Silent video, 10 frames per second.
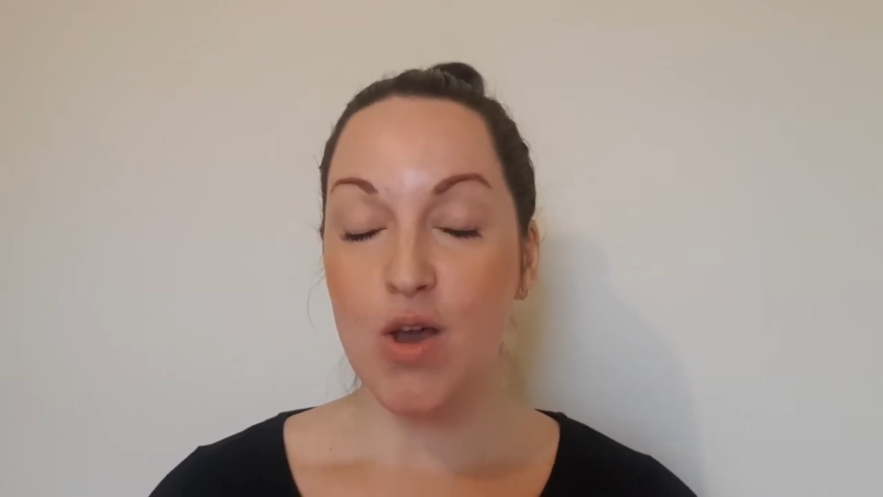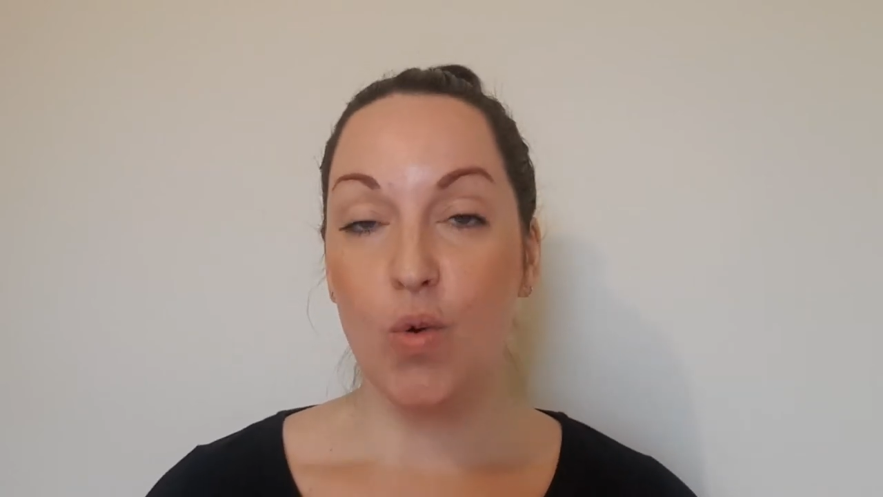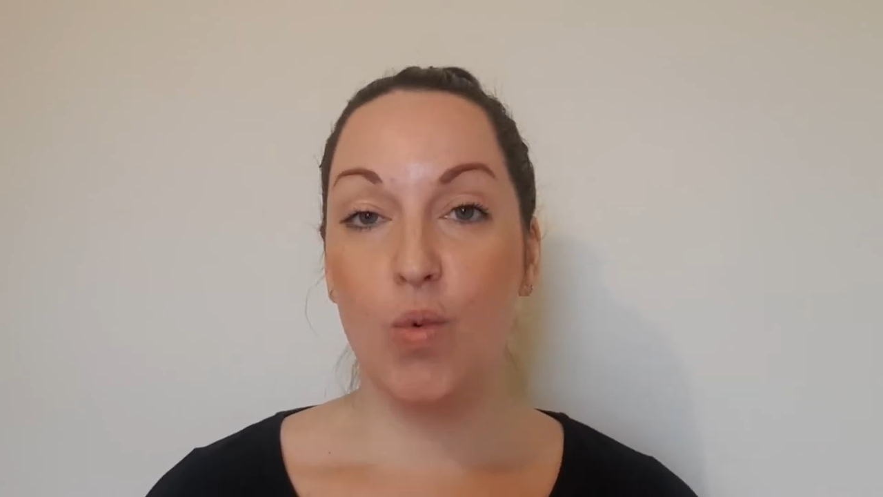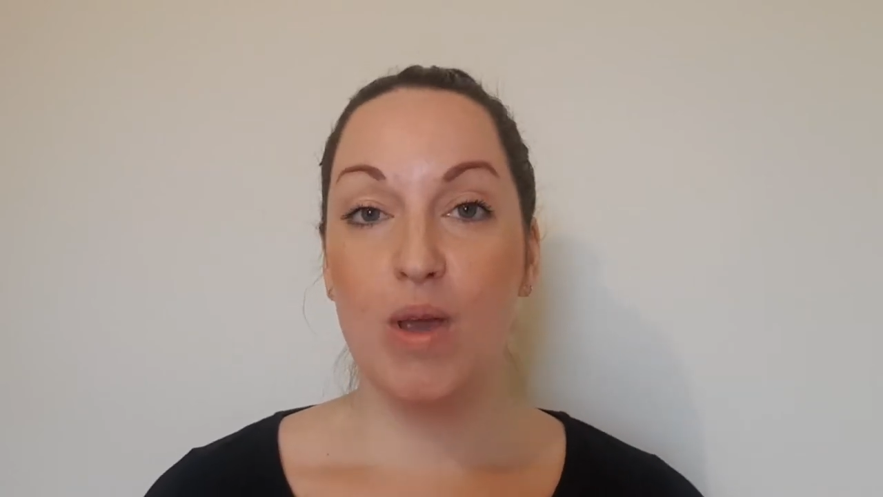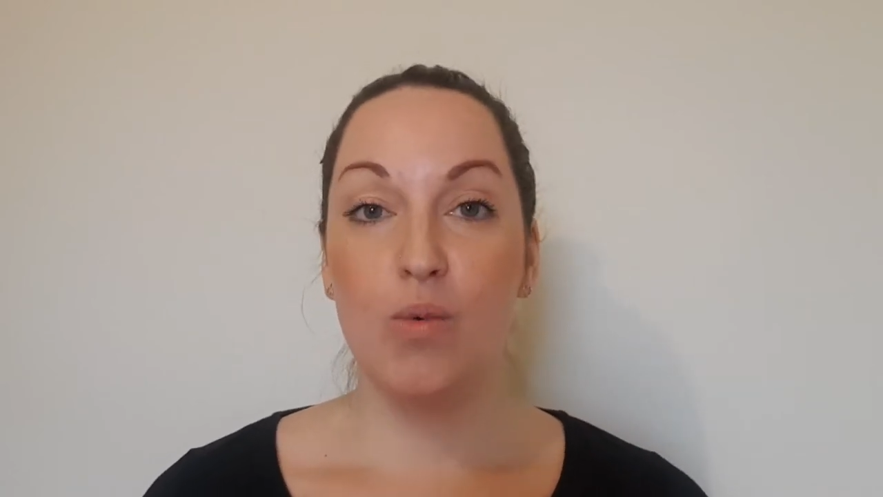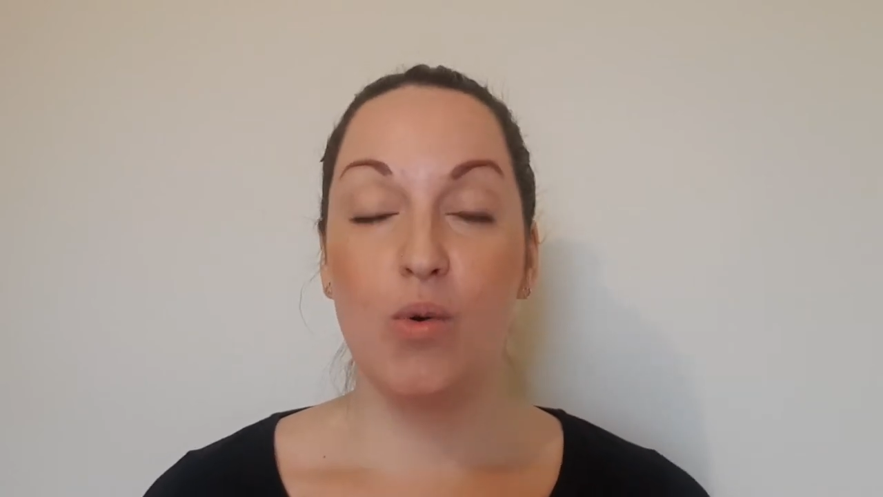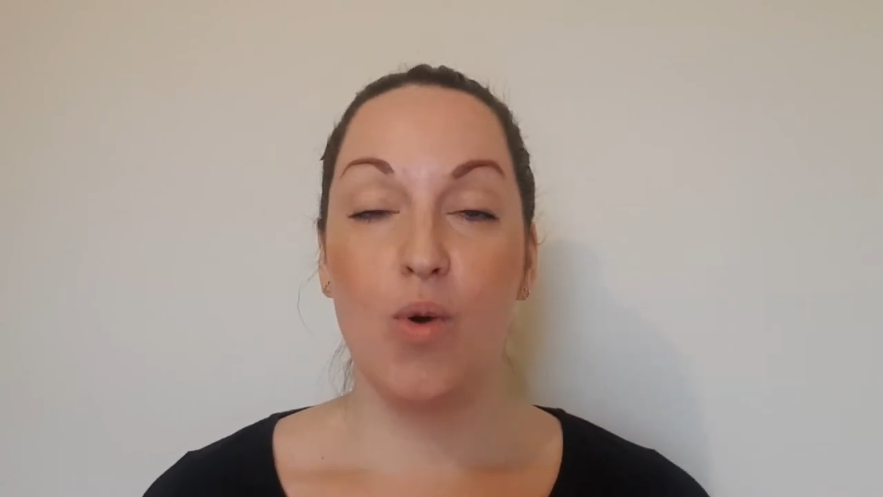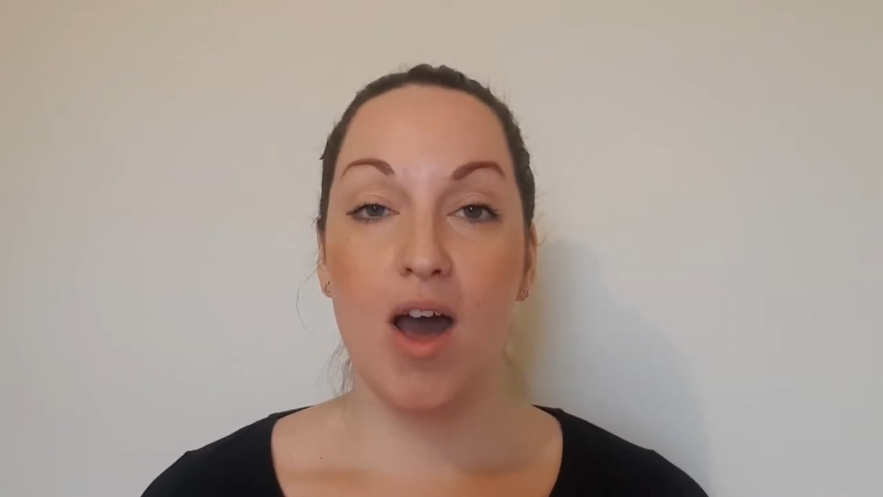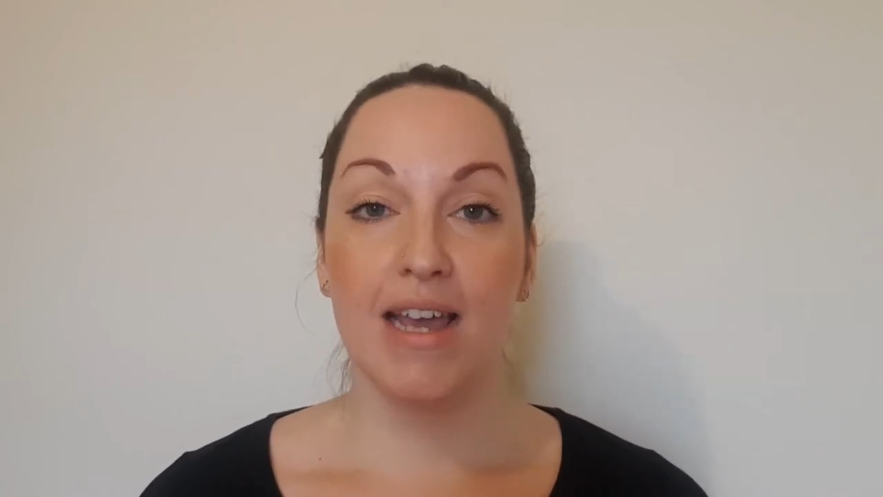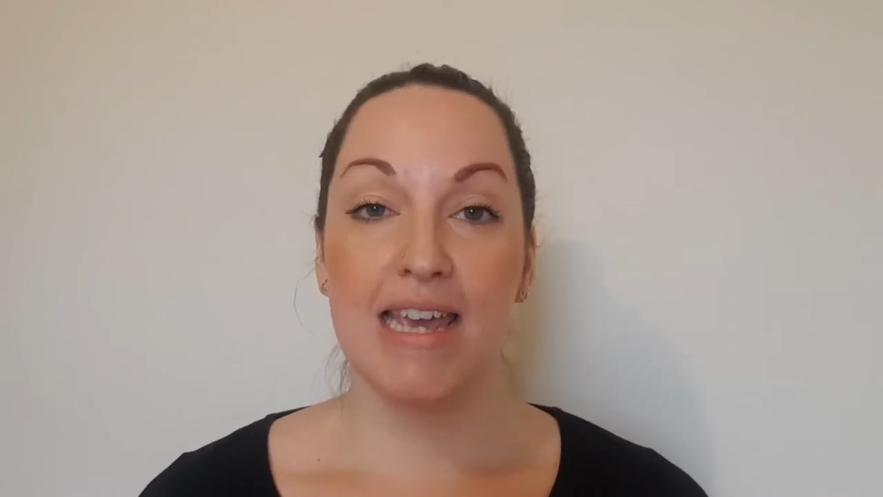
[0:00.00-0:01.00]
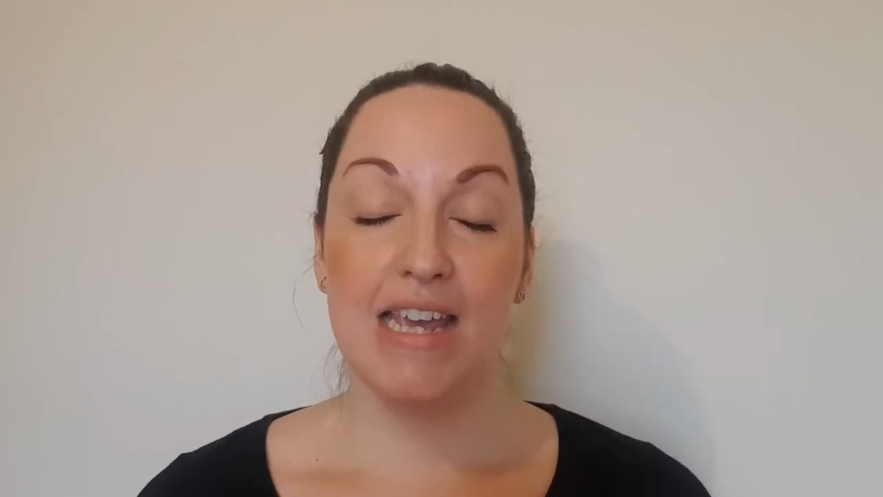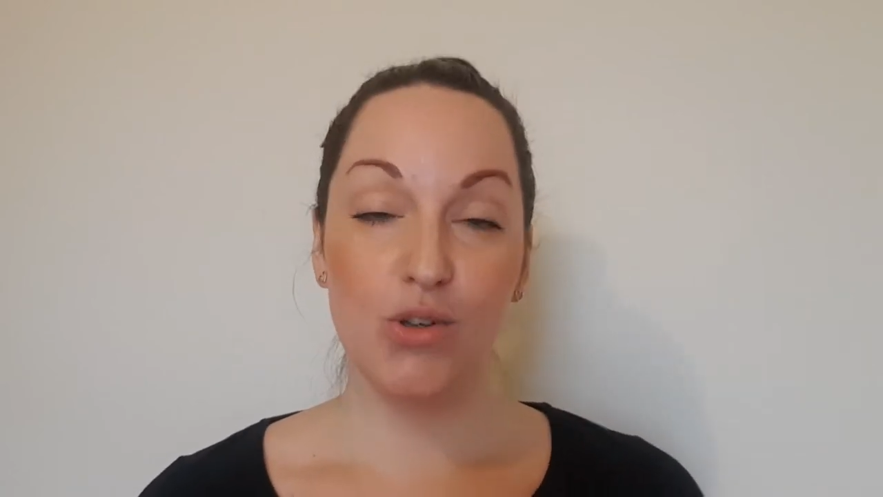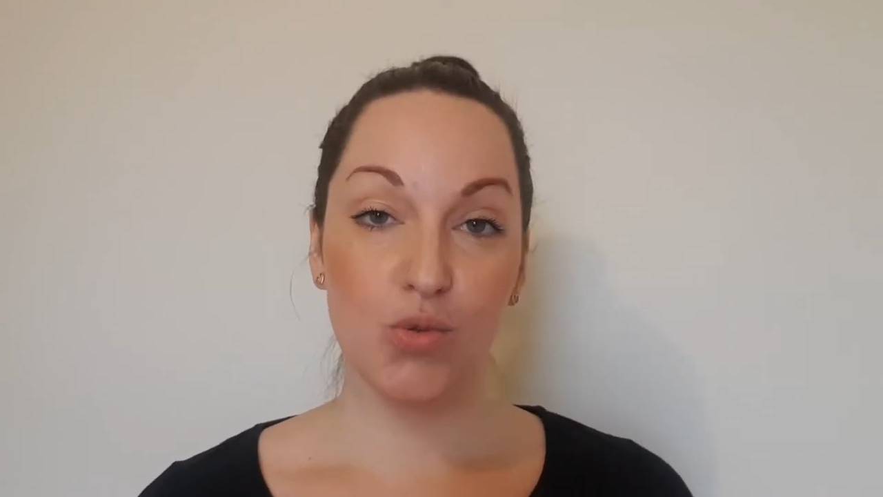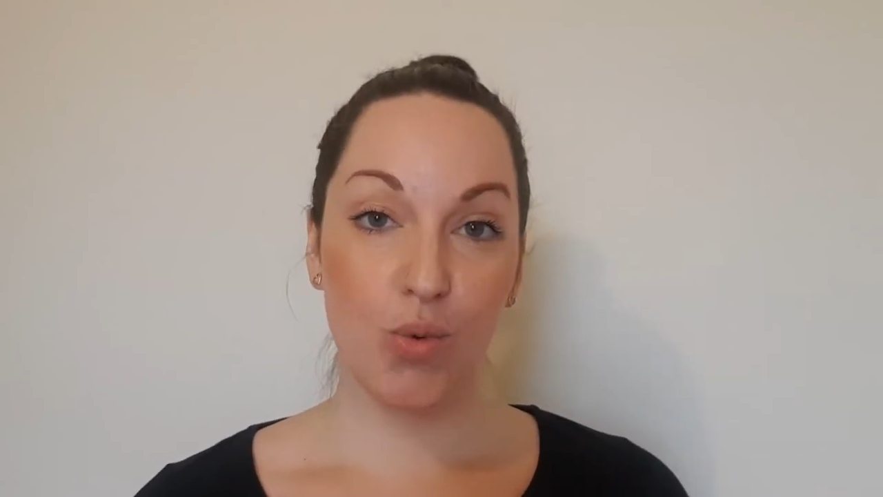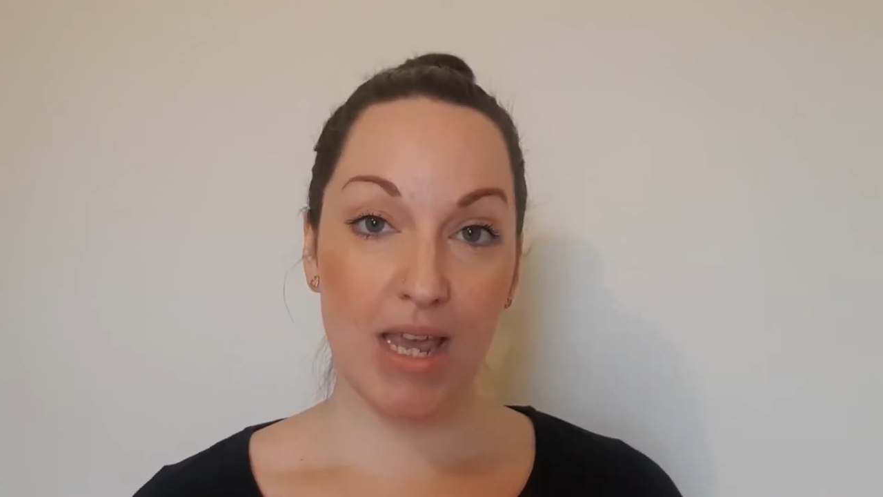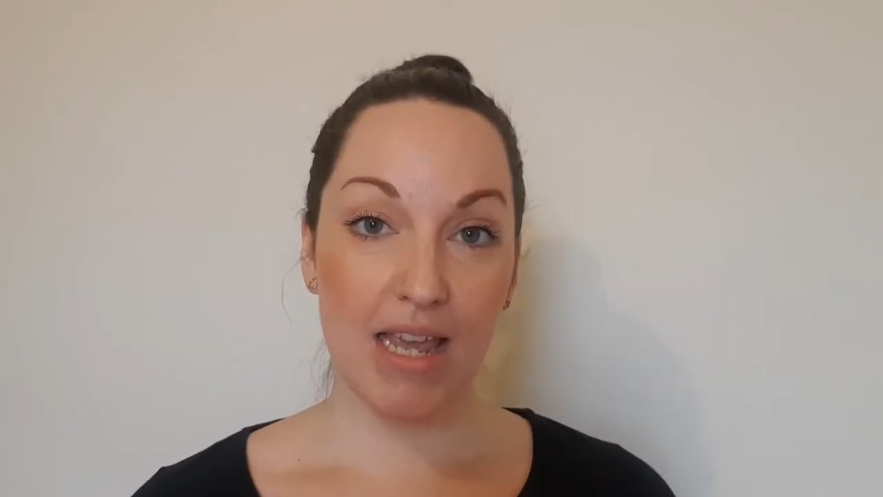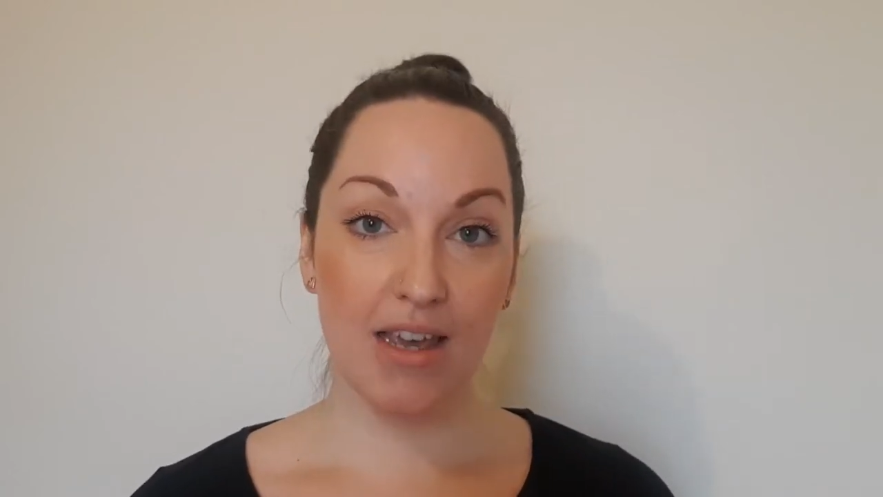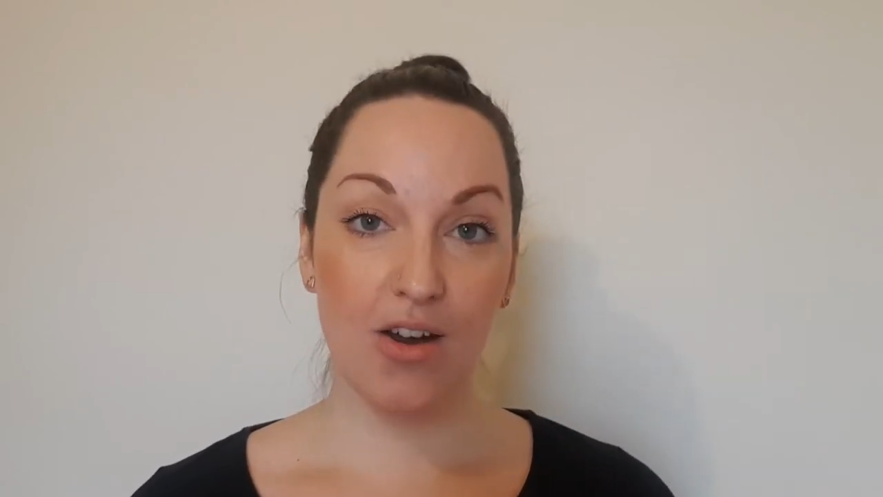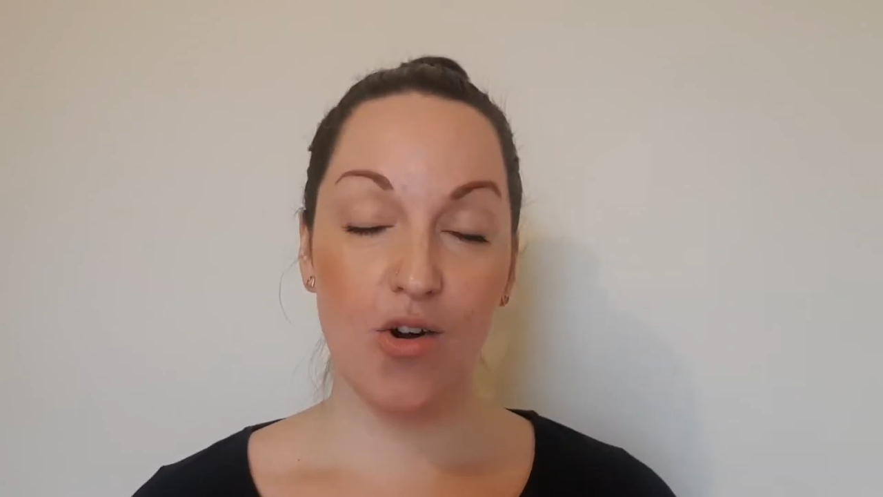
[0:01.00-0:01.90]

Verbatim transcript: We will work each week